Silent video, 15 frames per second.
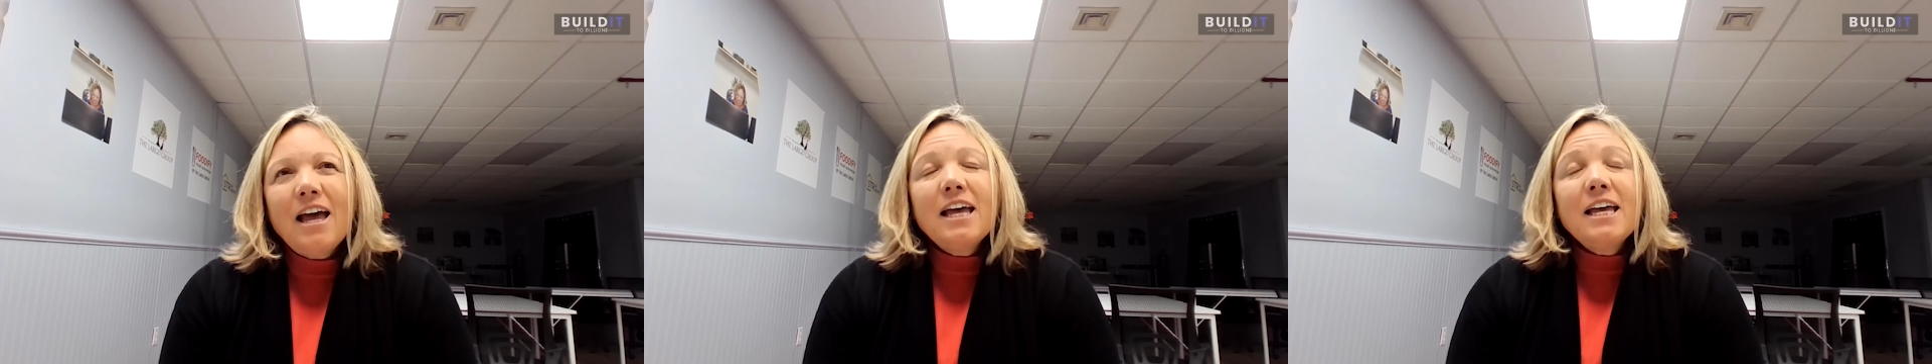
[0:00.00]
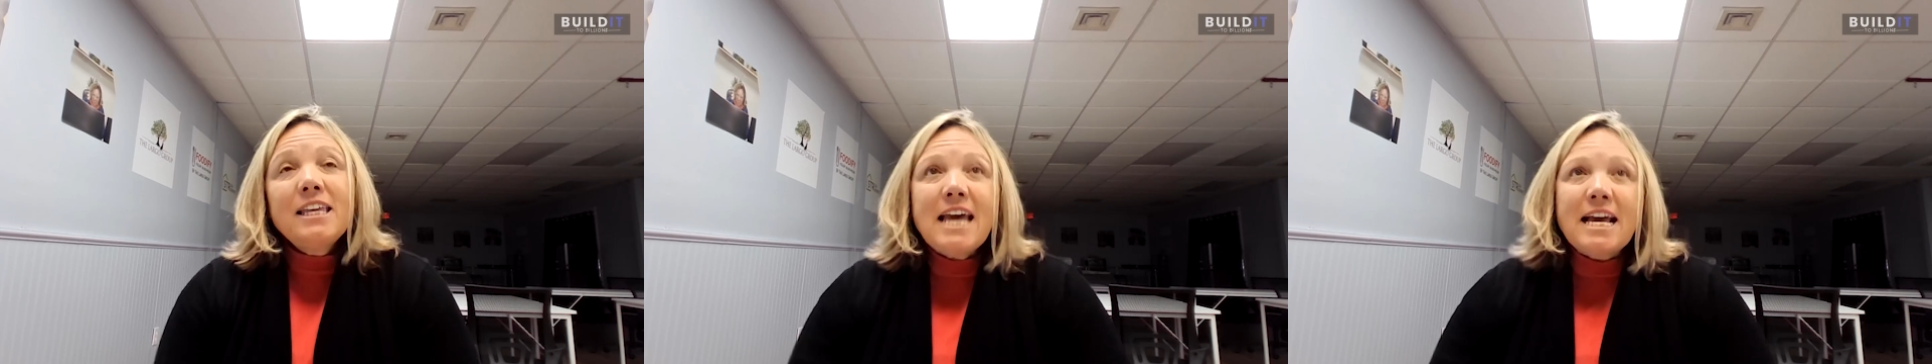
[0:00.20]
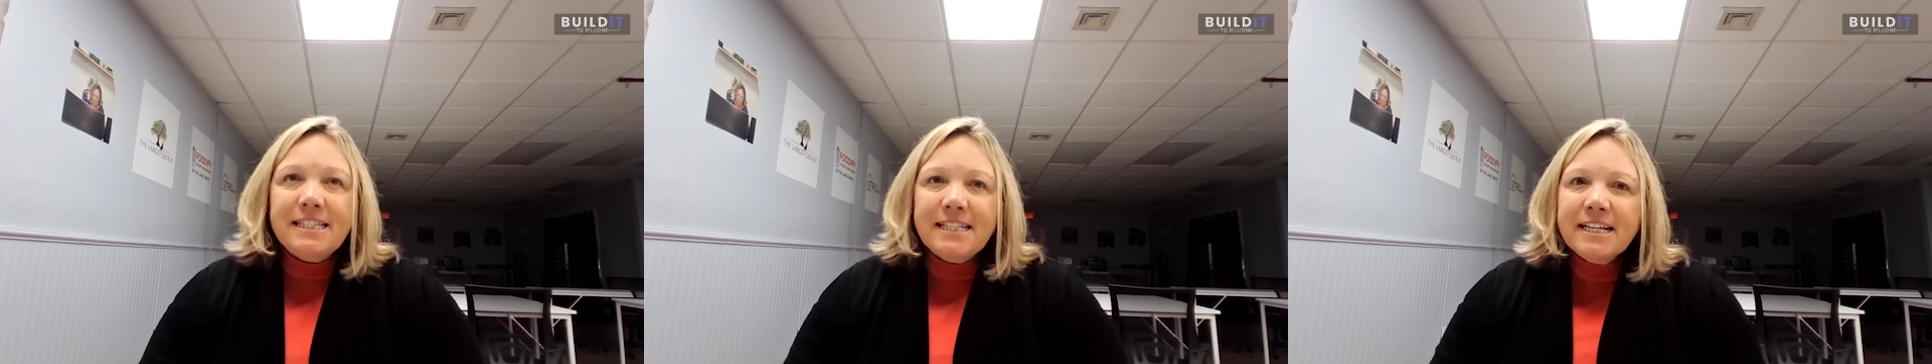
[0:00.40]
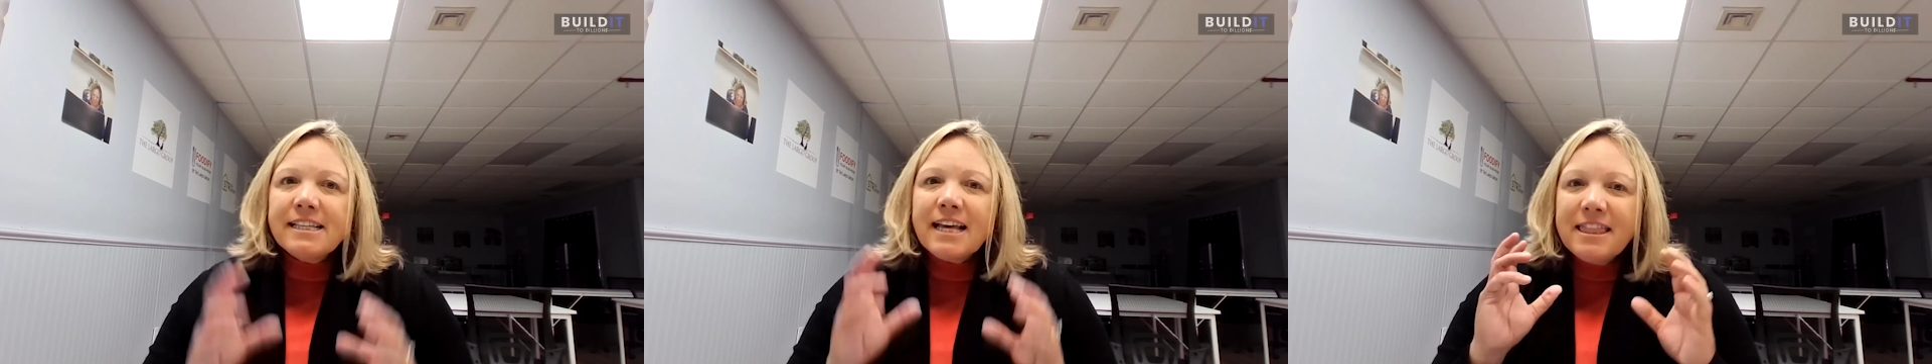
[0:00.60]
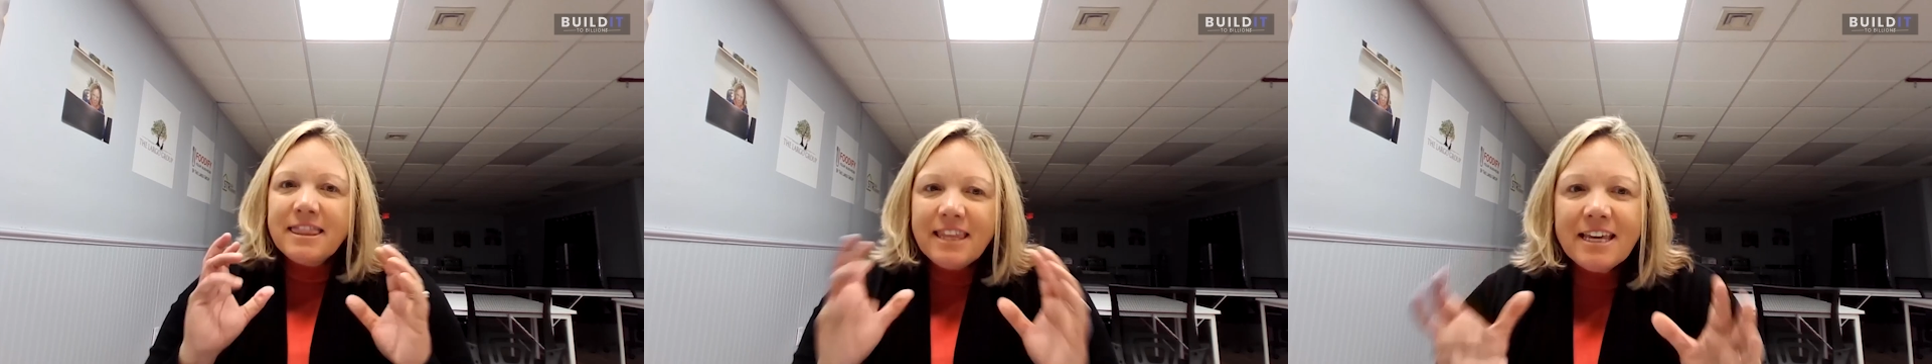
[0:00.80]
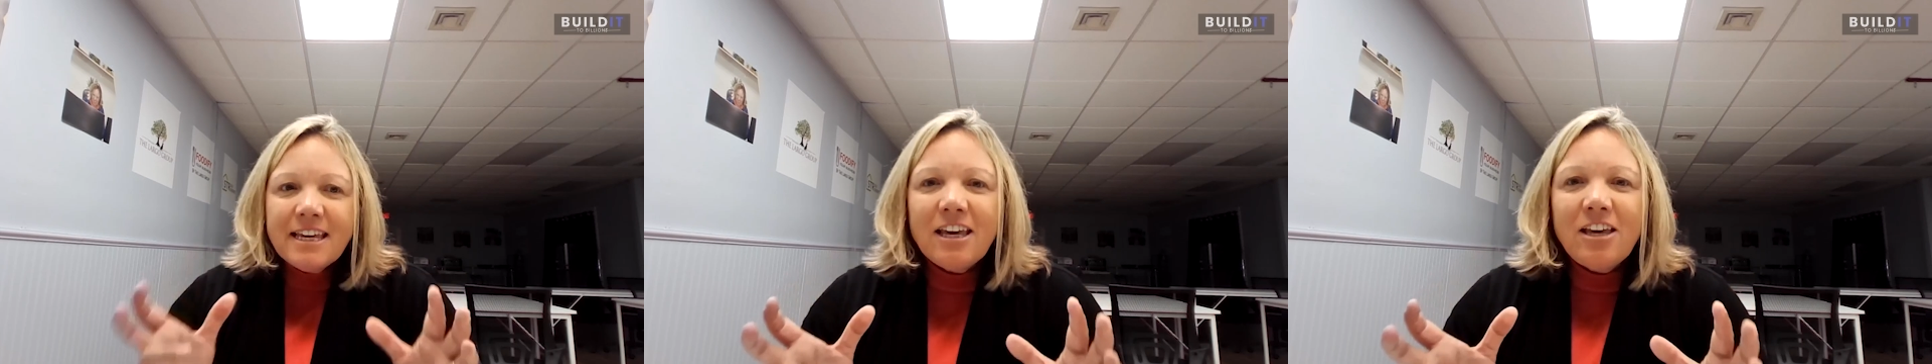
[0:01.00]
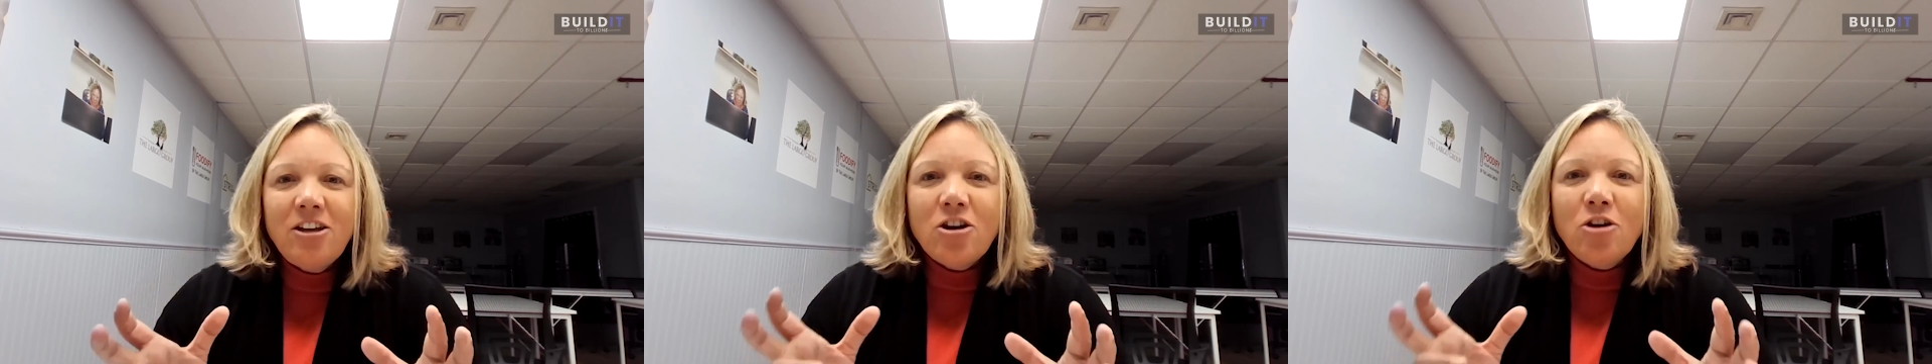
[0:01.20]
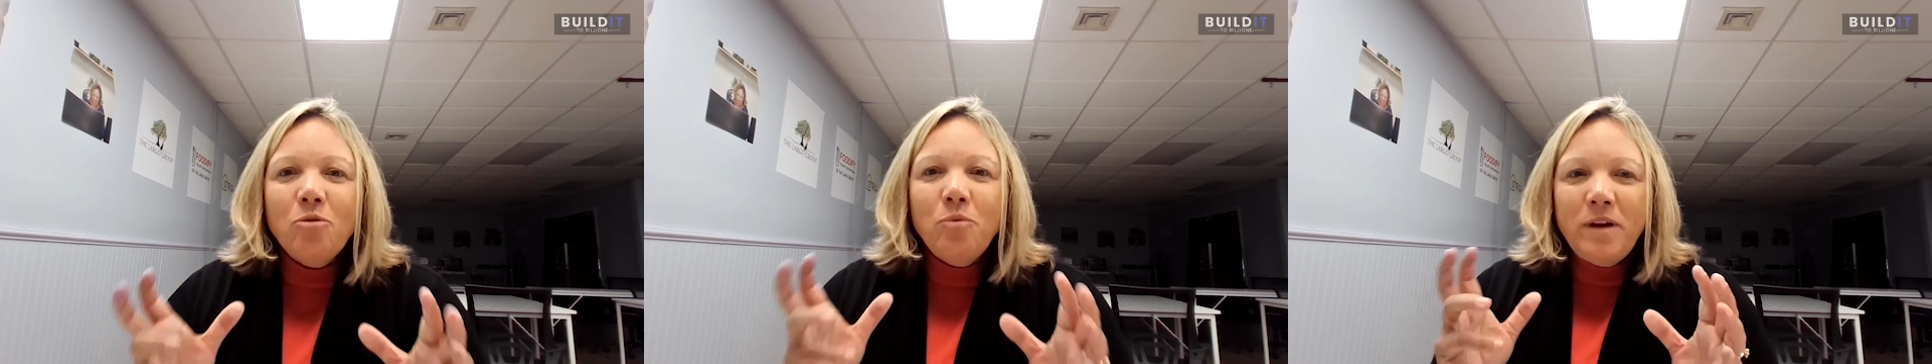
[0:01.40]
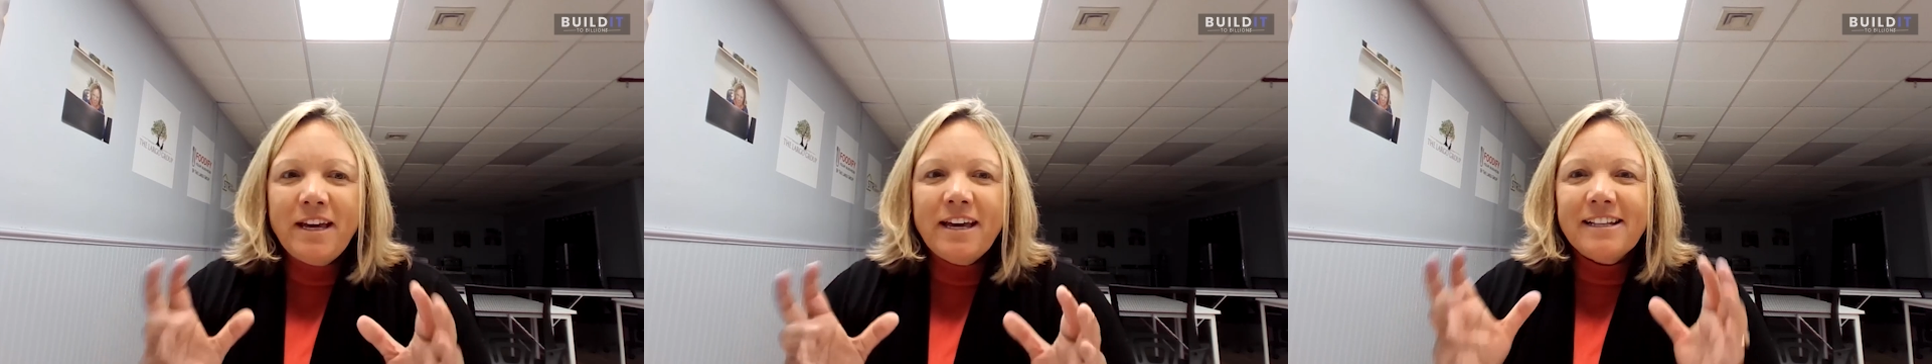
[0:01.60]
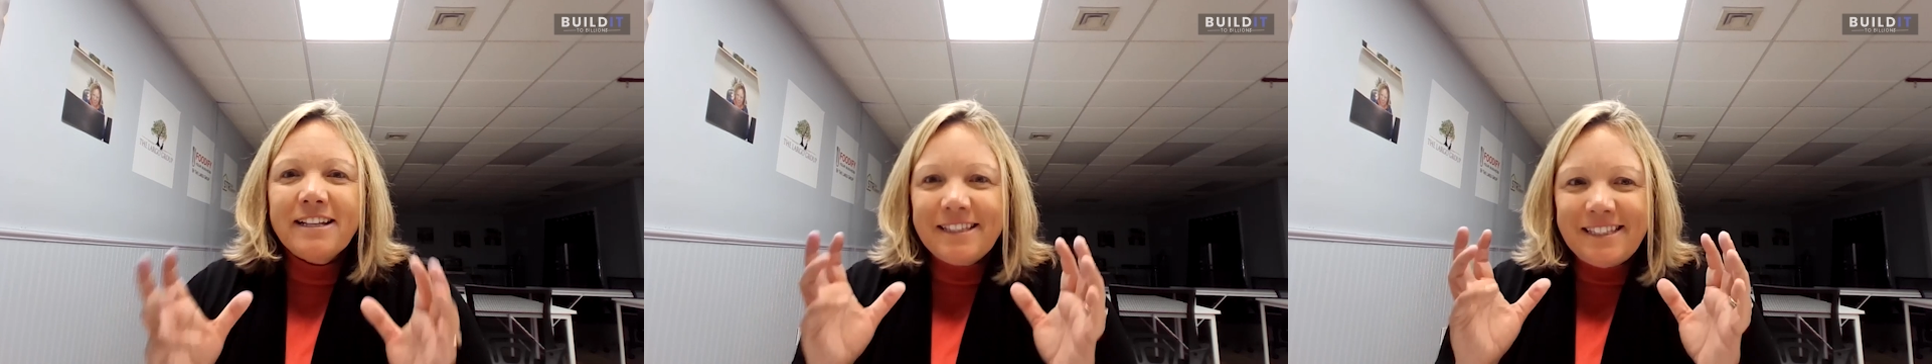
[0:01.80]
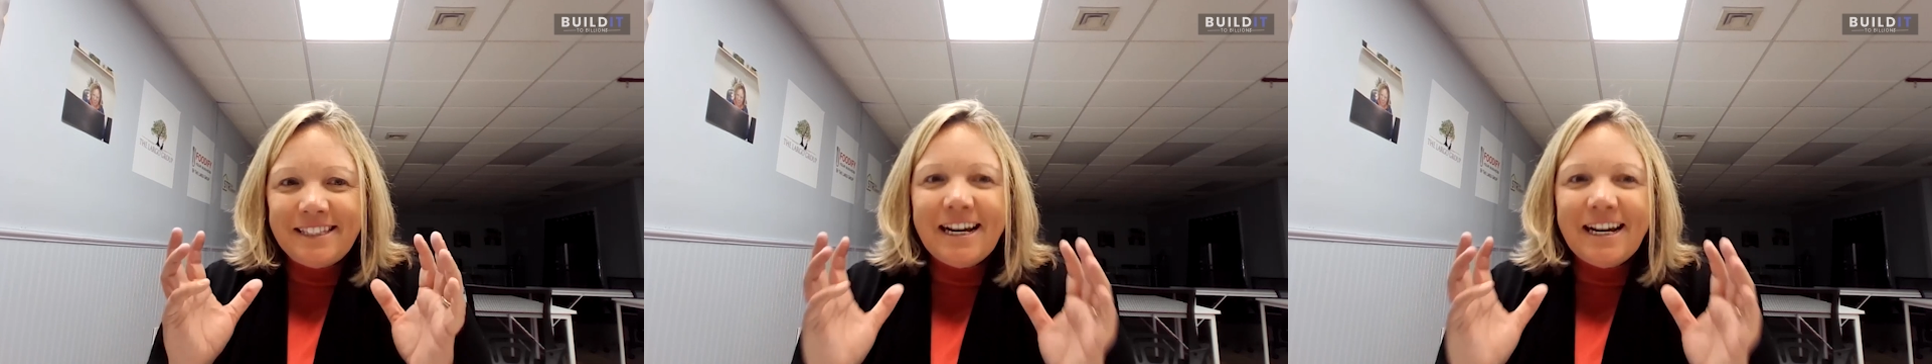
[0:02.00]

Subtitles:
Yes, because I think, we can